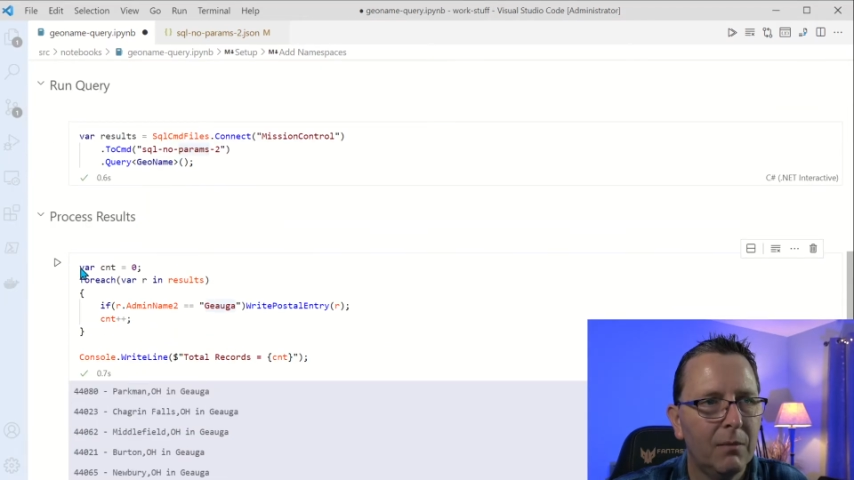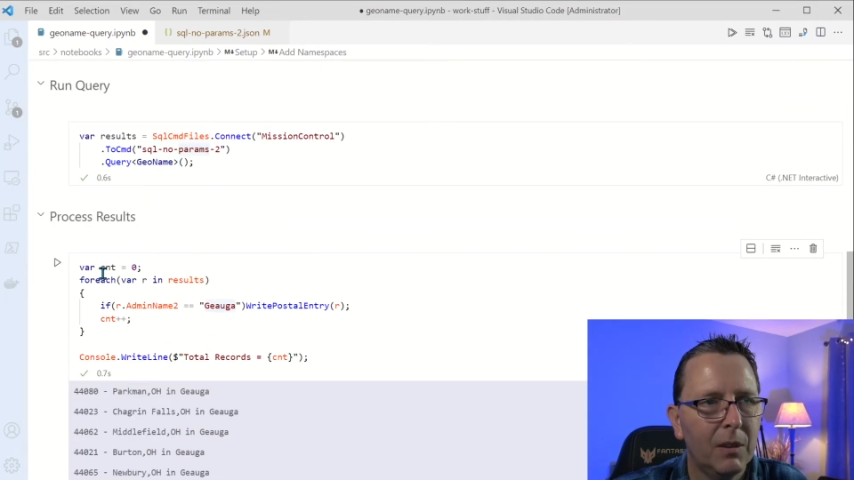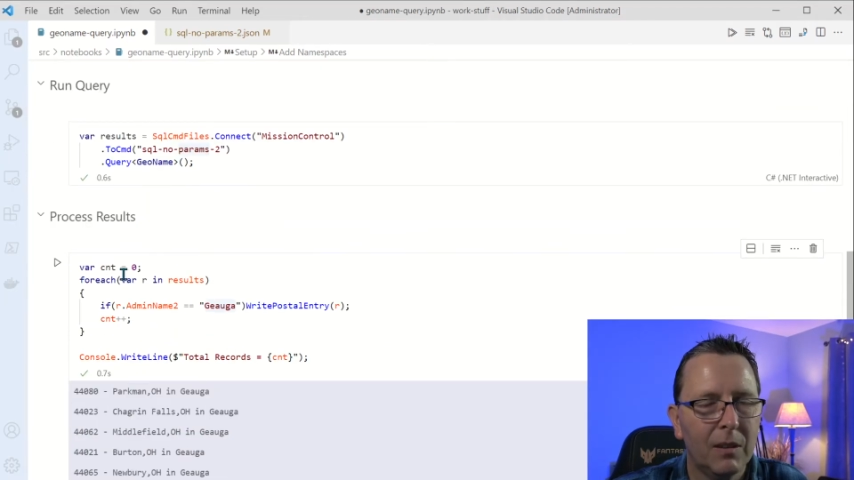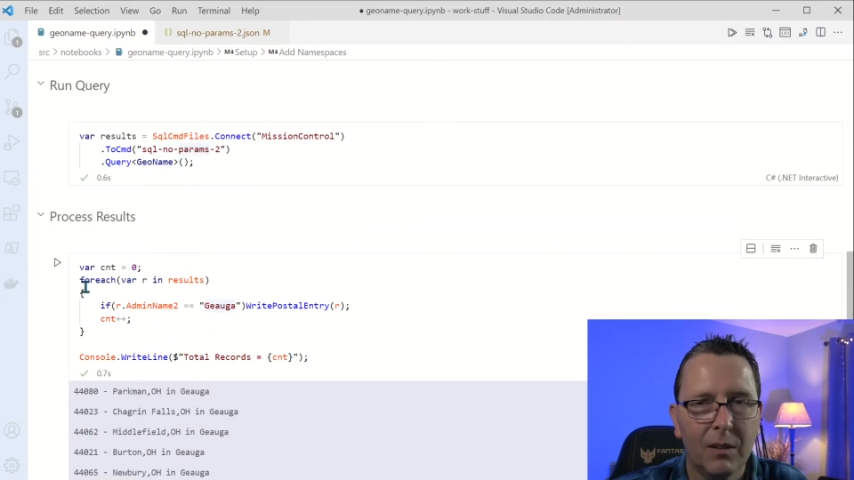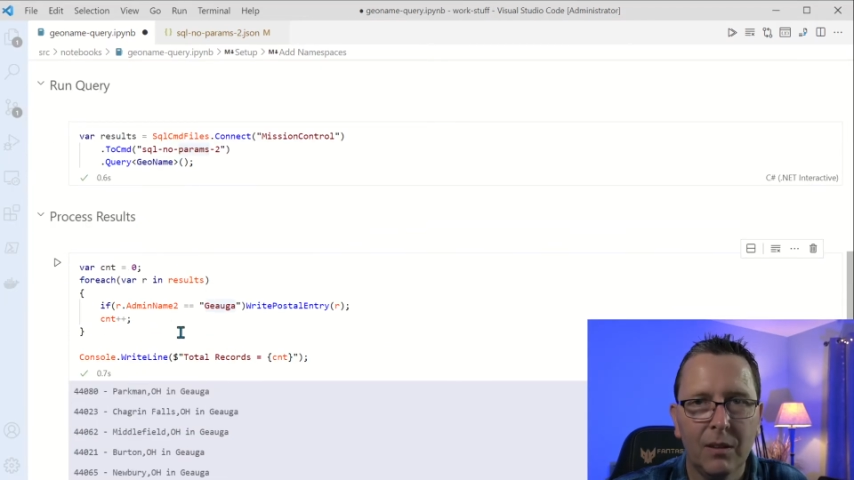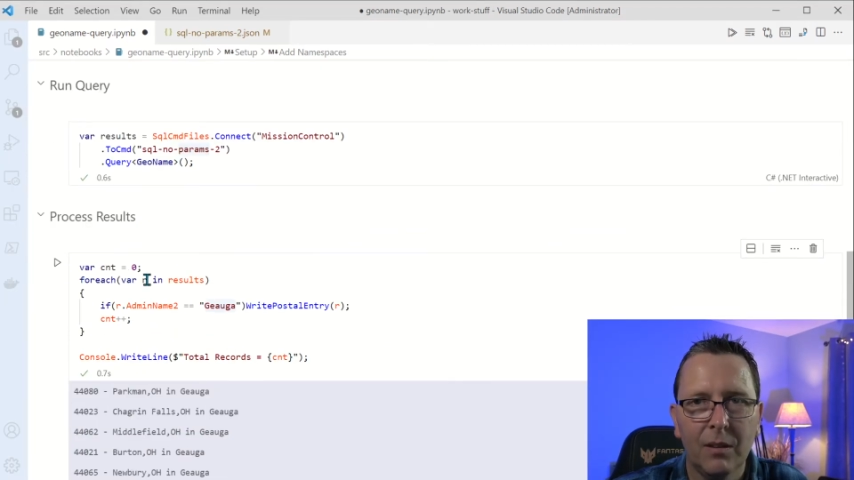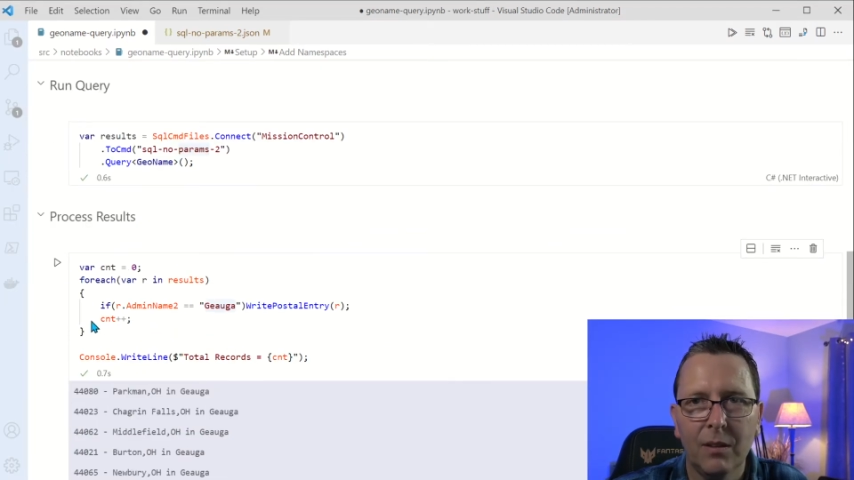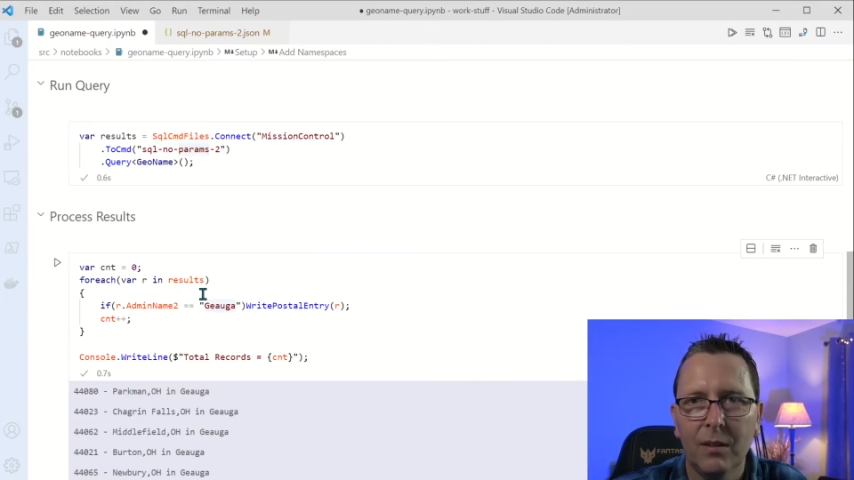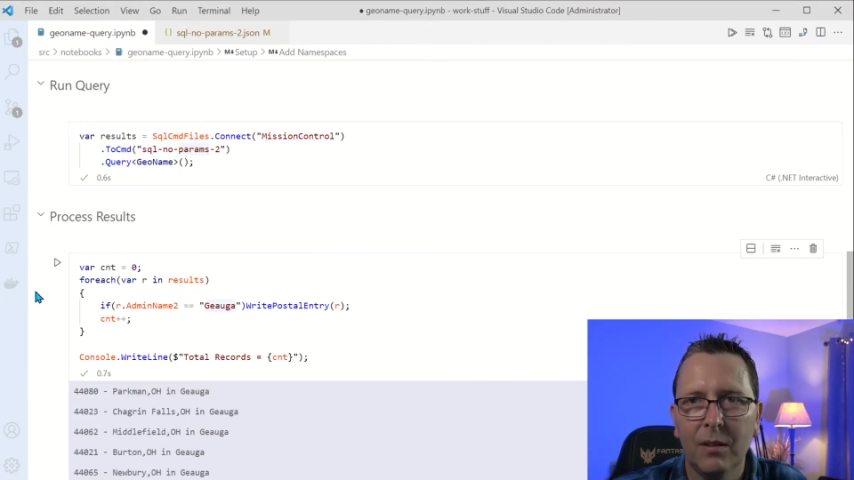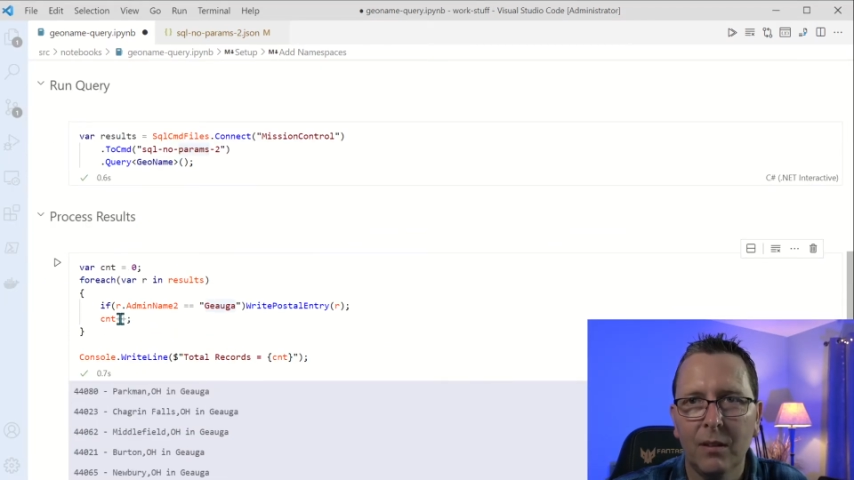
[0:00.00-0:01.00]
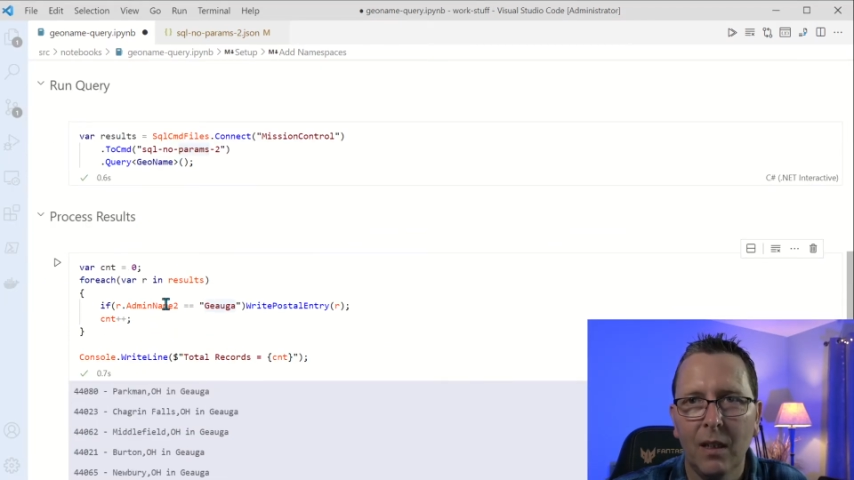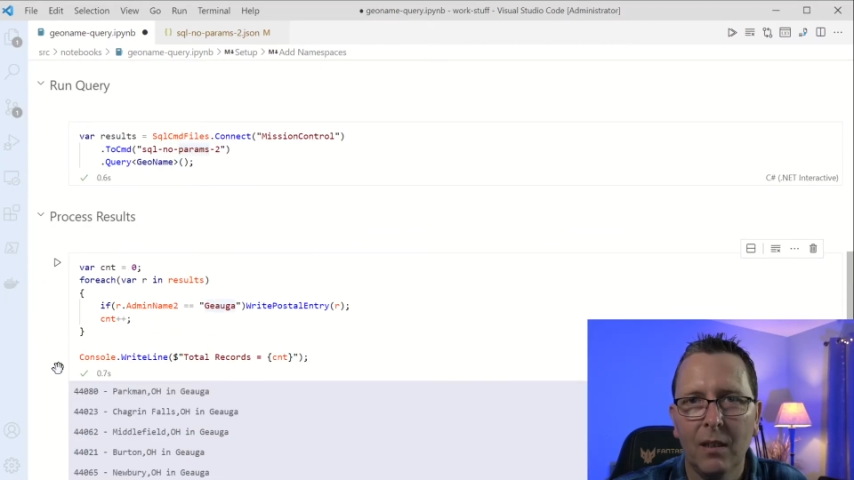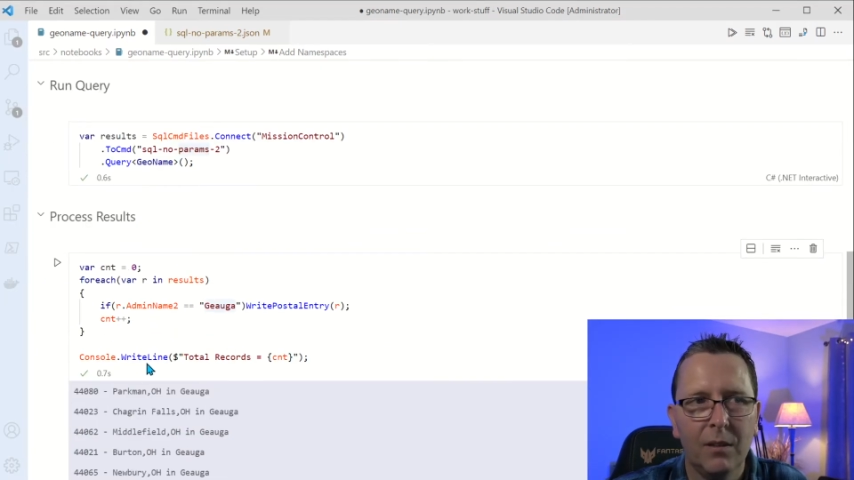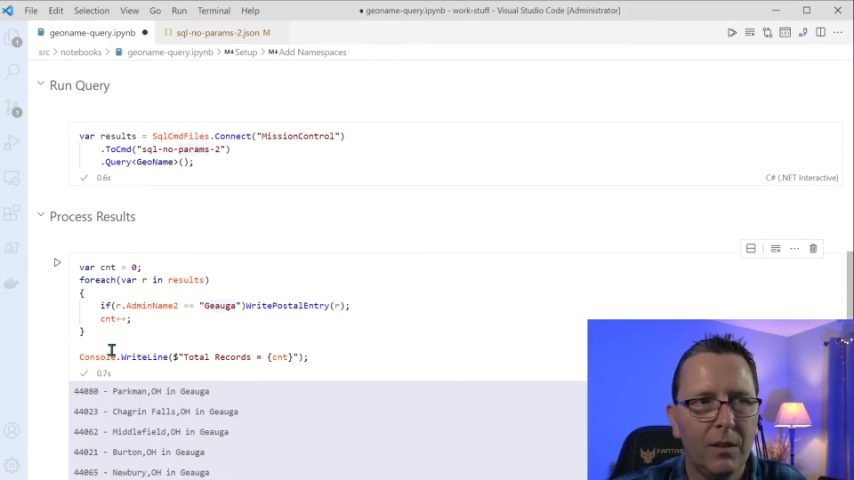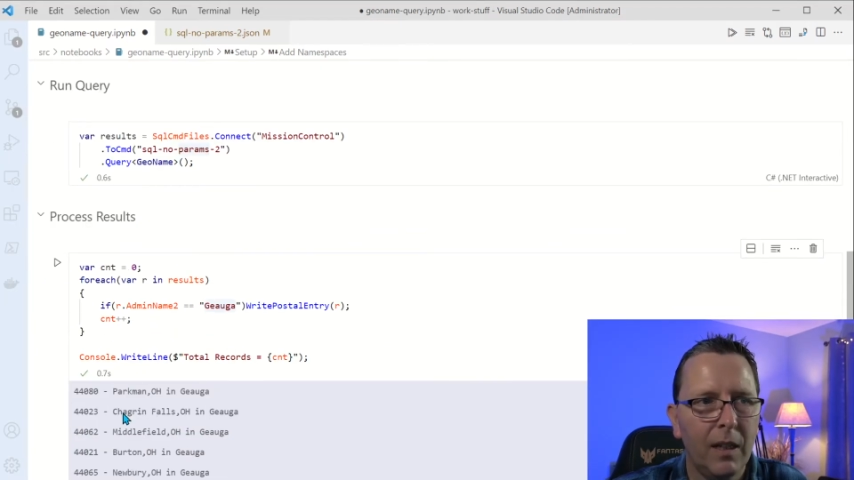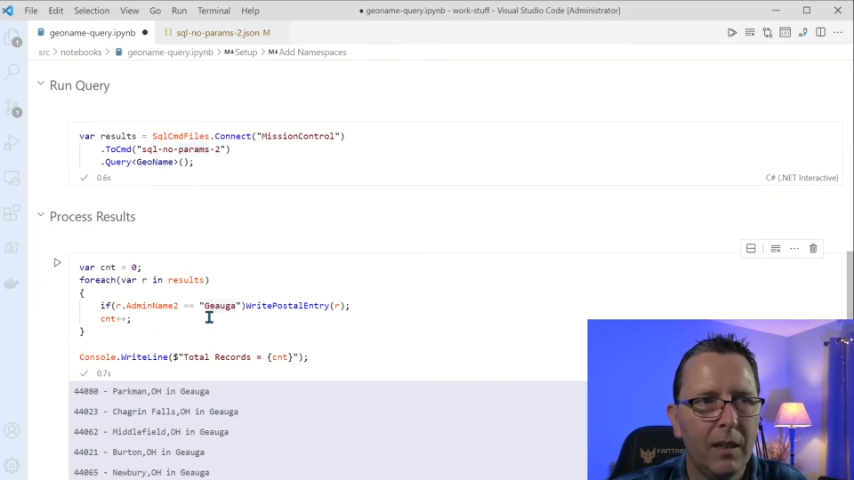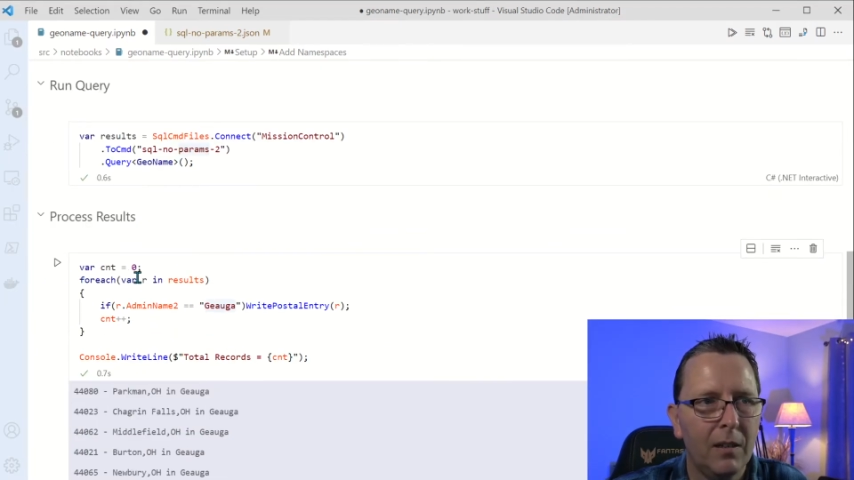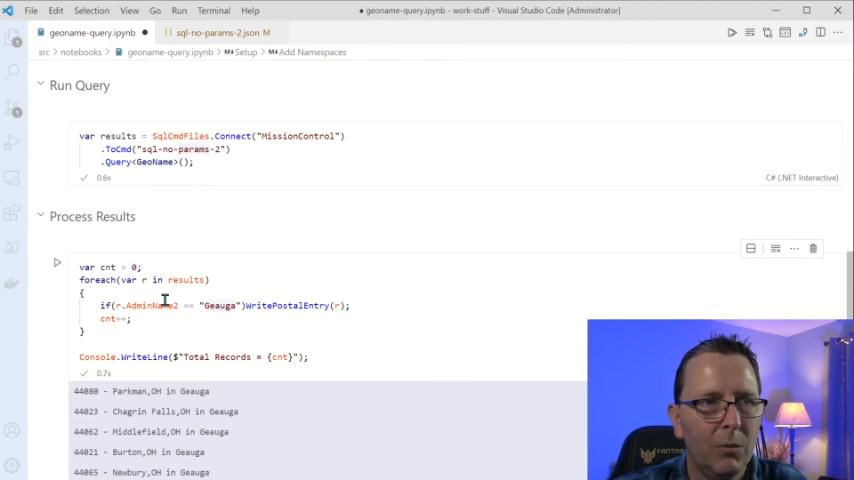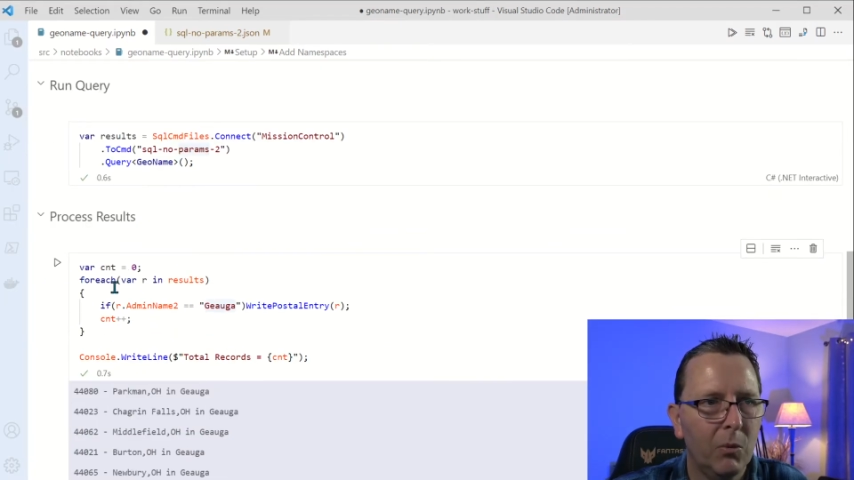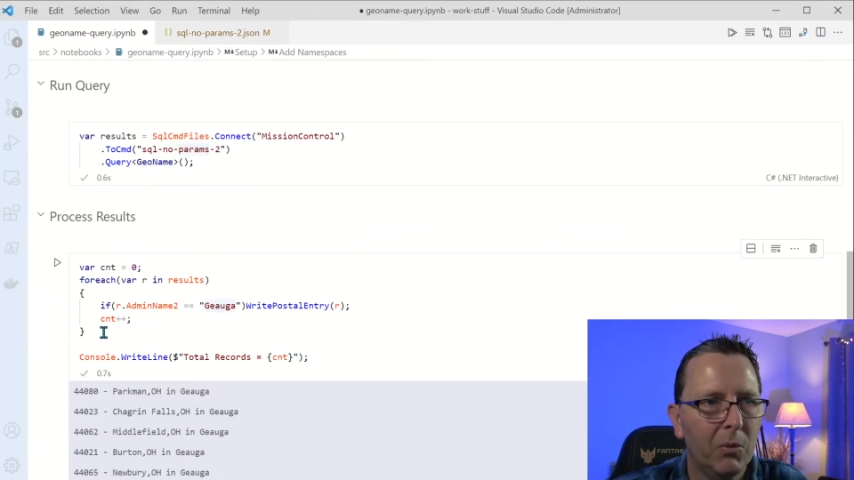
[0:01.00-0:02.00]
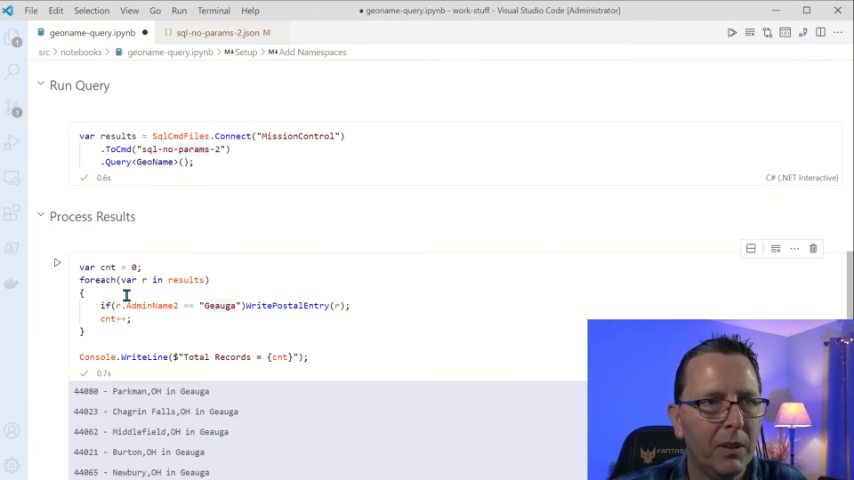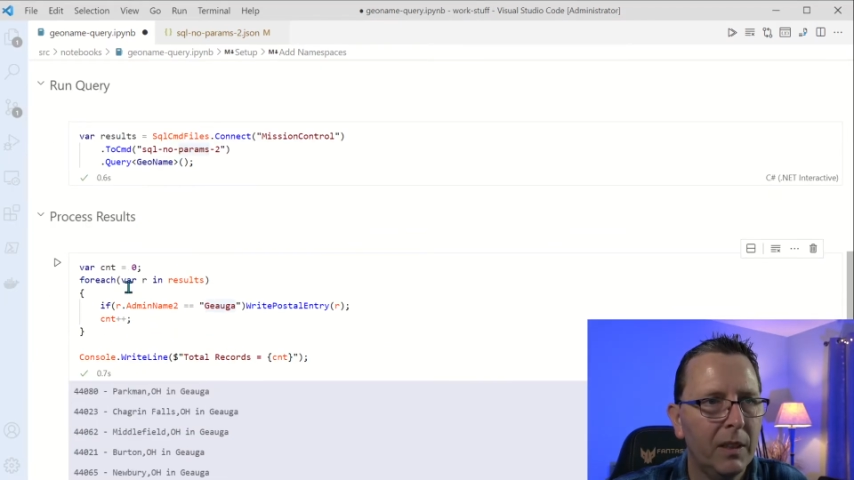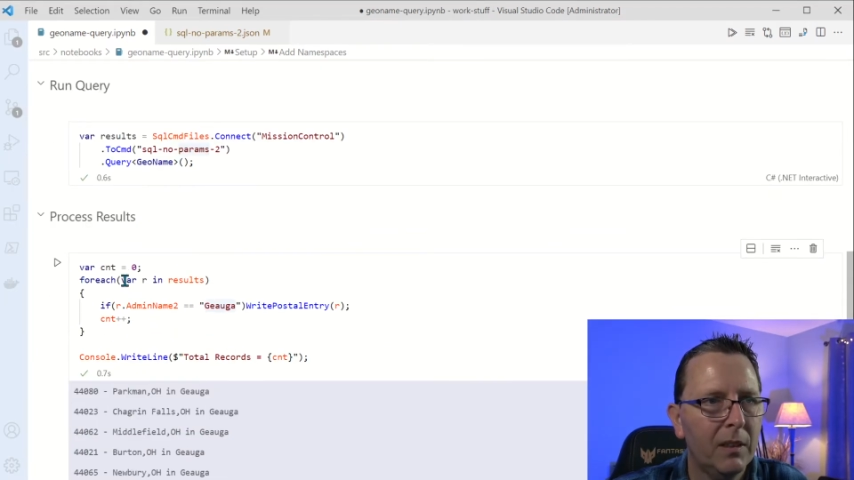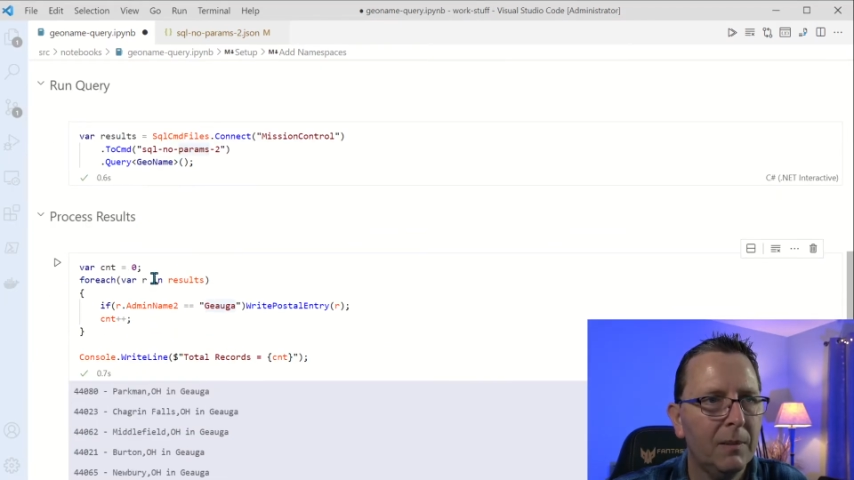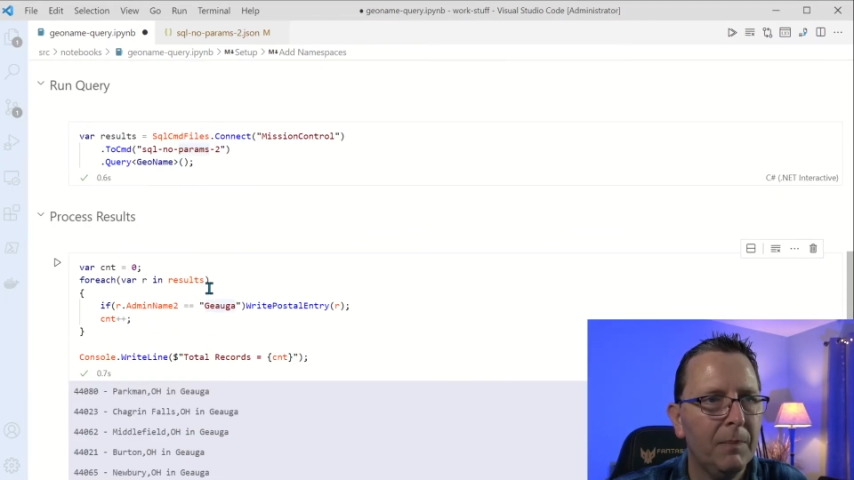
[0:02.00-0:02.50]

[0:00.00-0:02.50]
because it's got to do the IEnumerable here,